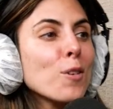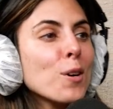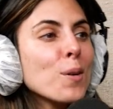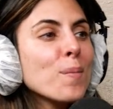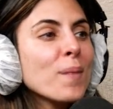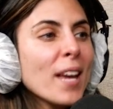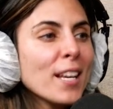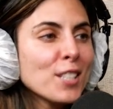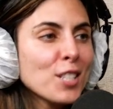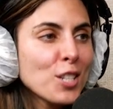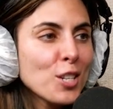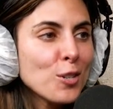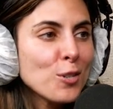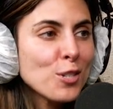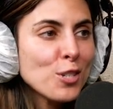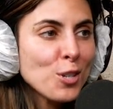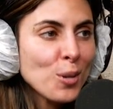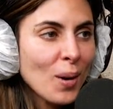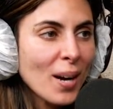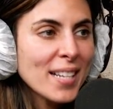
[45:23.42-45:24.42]
room gets
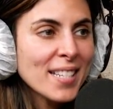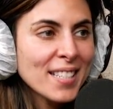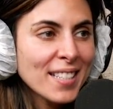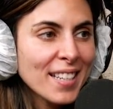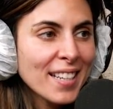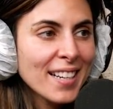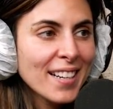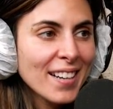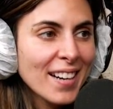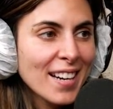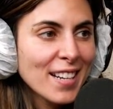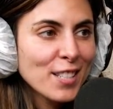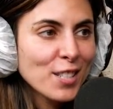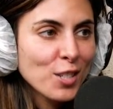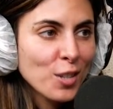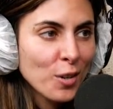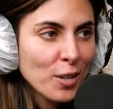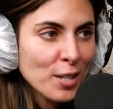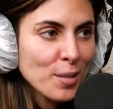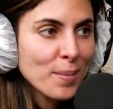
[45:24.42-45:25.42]
used twice a year, and
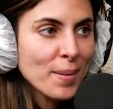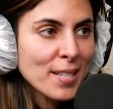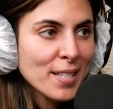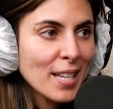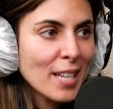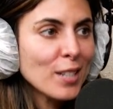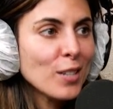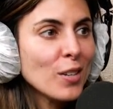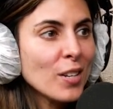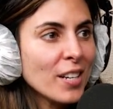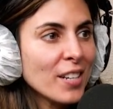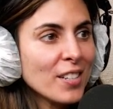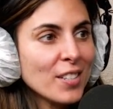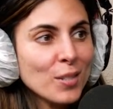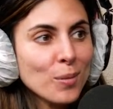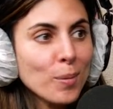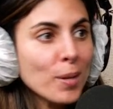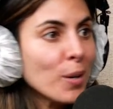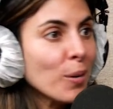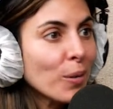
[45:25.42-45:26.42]
it's Christmas and New
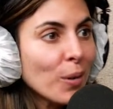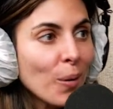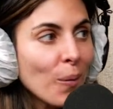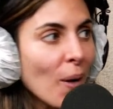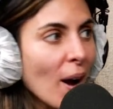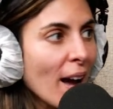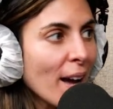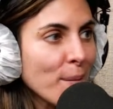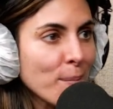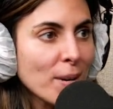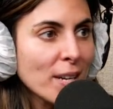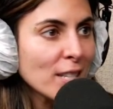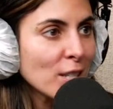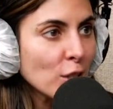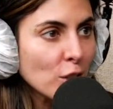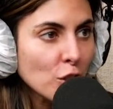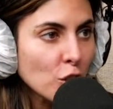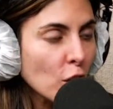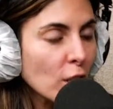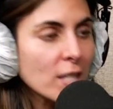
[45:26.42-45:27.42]
Year's. We don't know why, but
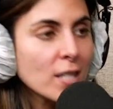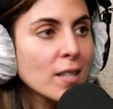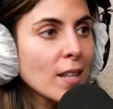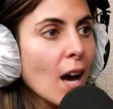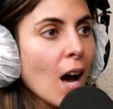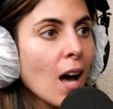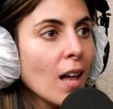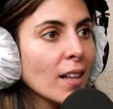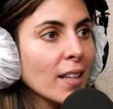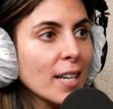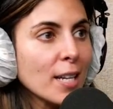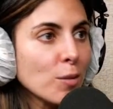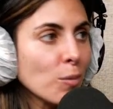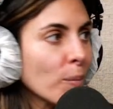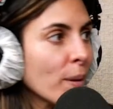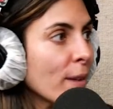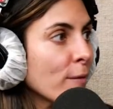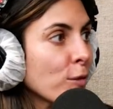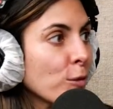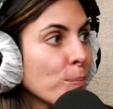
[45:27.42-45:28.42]
it's just the holidays
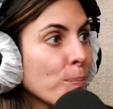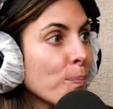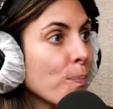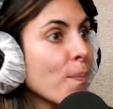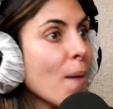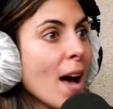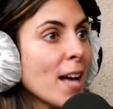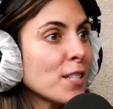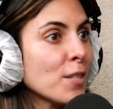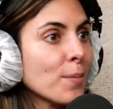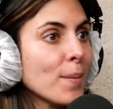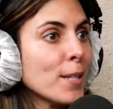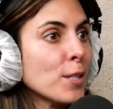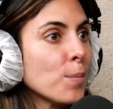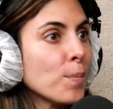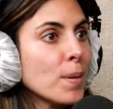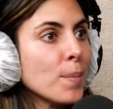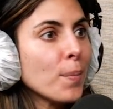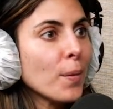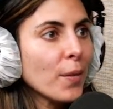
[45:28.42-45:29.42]
when we have the massive amounts
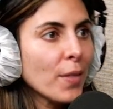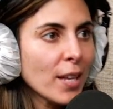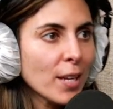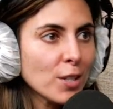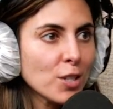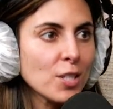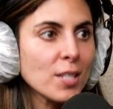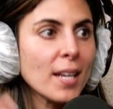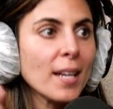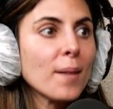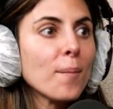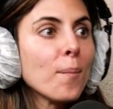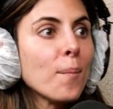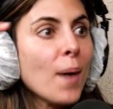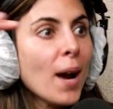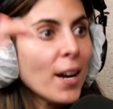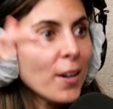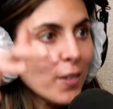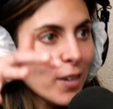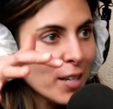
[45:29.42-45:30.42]
of people. They just like
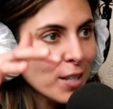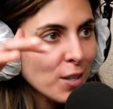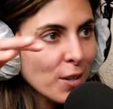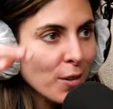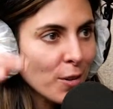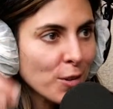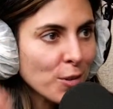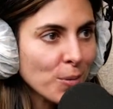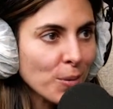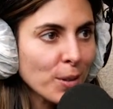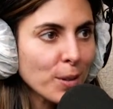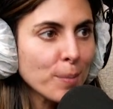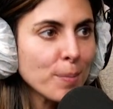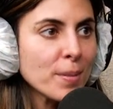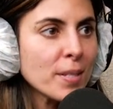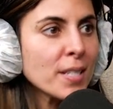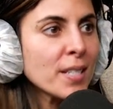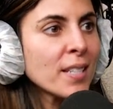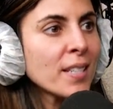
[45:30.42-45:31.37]
migrate to those rooms.